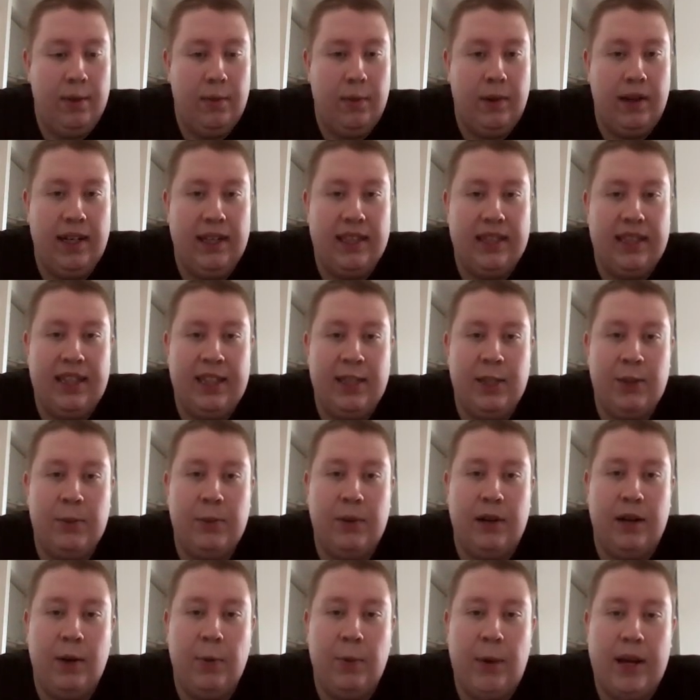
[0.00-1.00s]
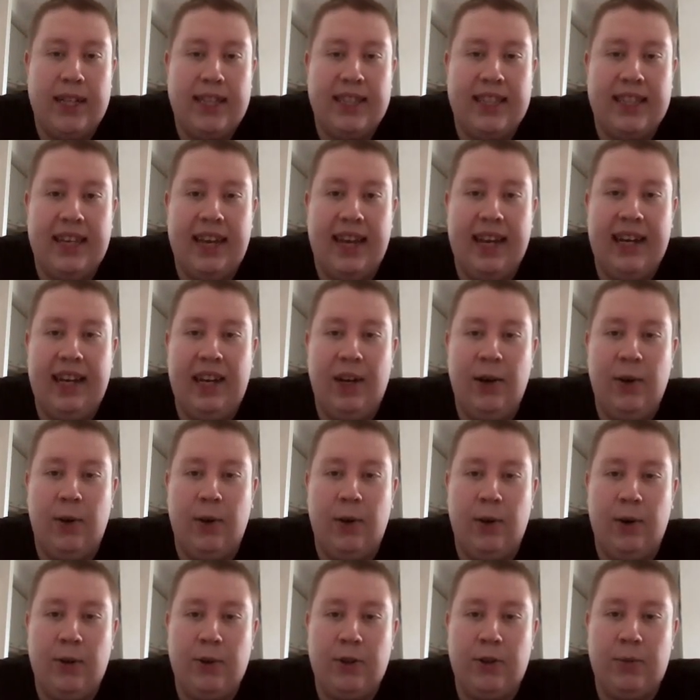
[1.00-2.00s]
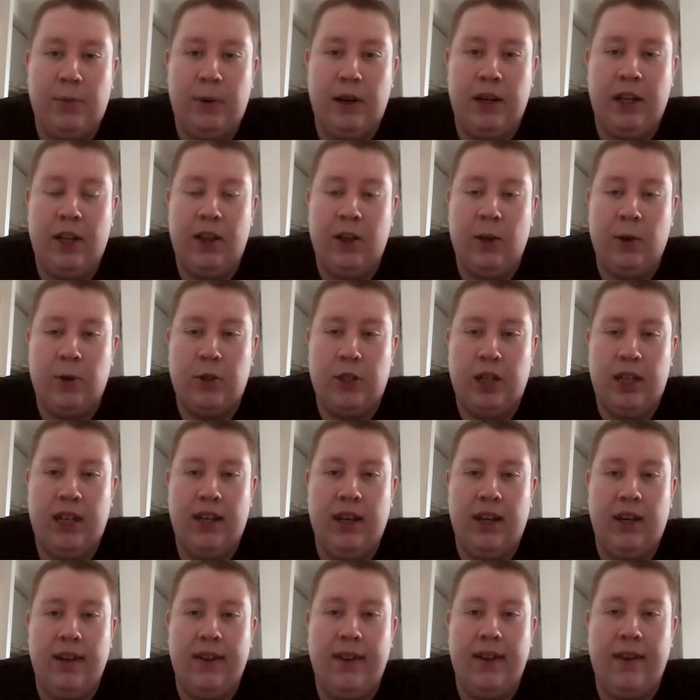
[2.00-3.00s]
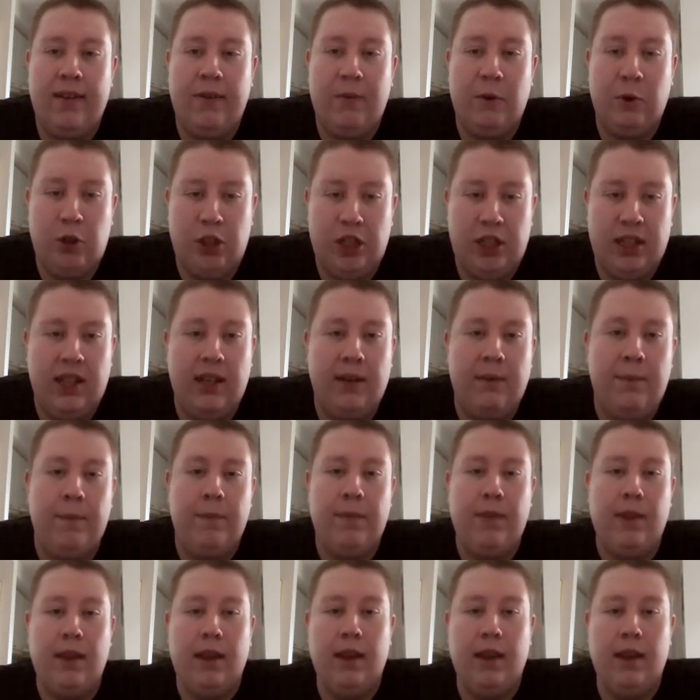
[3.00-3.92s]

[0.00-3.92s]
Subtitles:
what is this one? Wet Sand in August by Toshiya Fujita.